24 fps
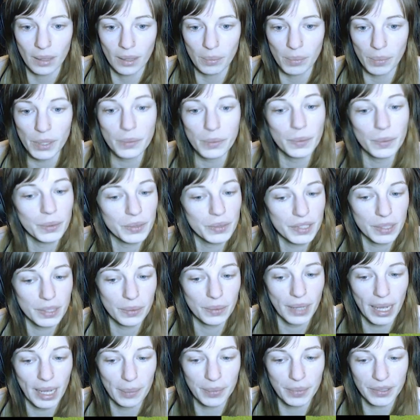But we'll see
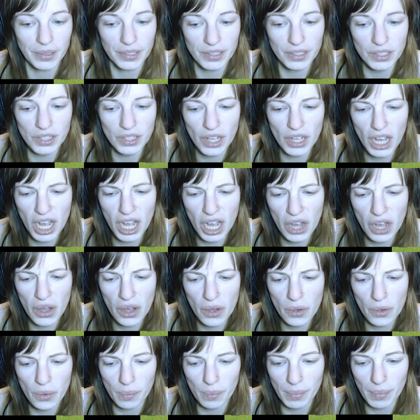what happens.
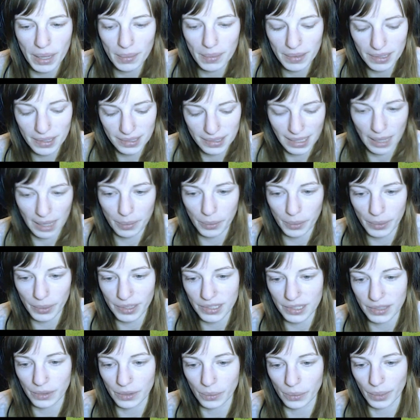No, maybe this apple
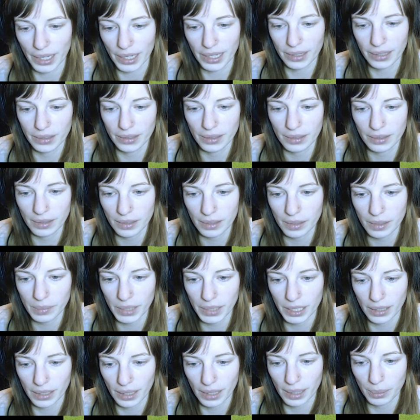is in the way. Come
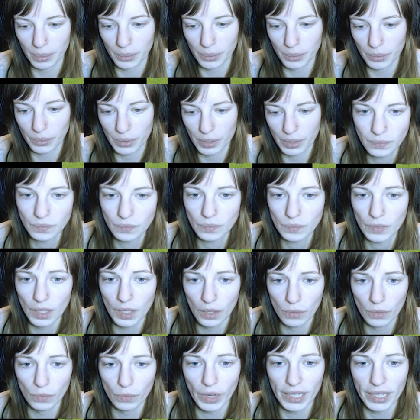here, apple.
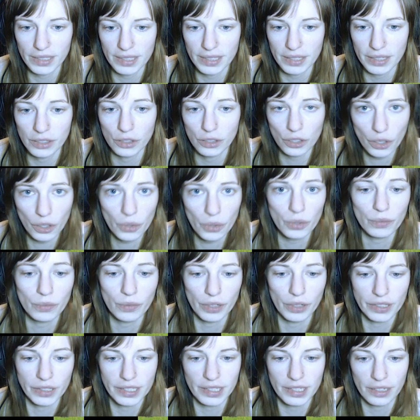Right,
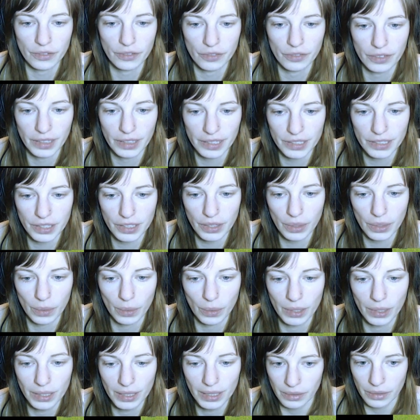goldenrod stuff. Let's go.
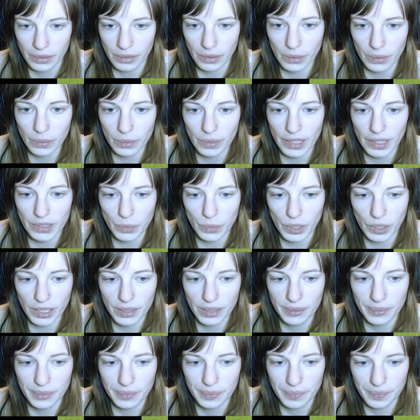Oh, there's one.
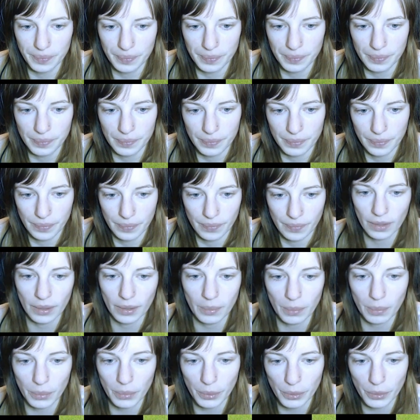
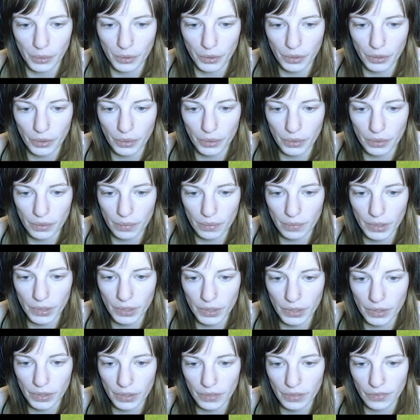More
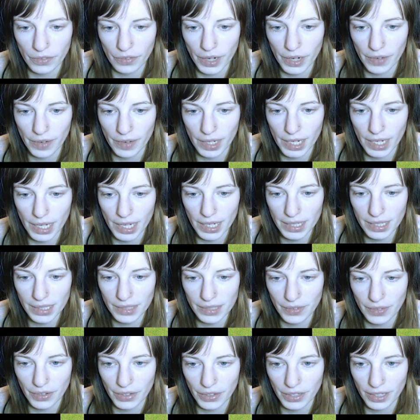goldenrod. Very nice.
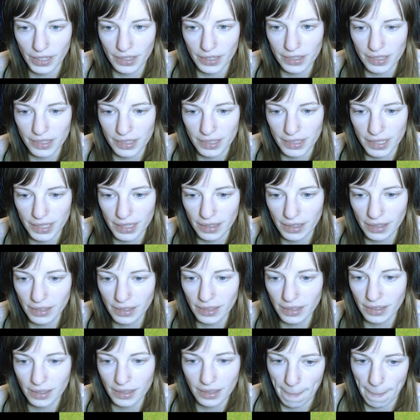Very nice indeed.
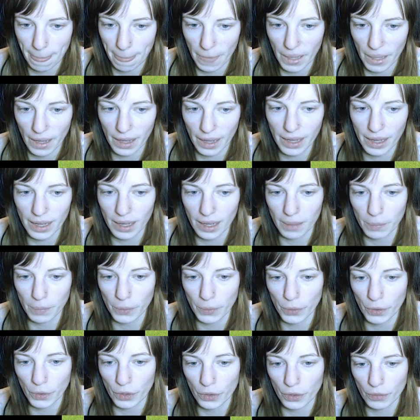Aha,
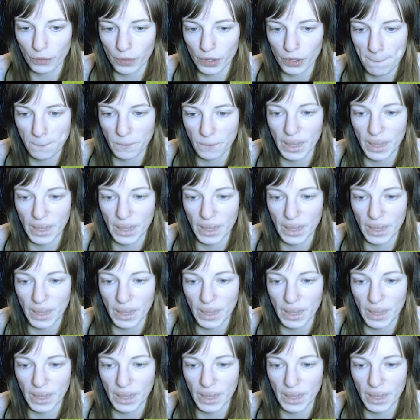more goldenrod.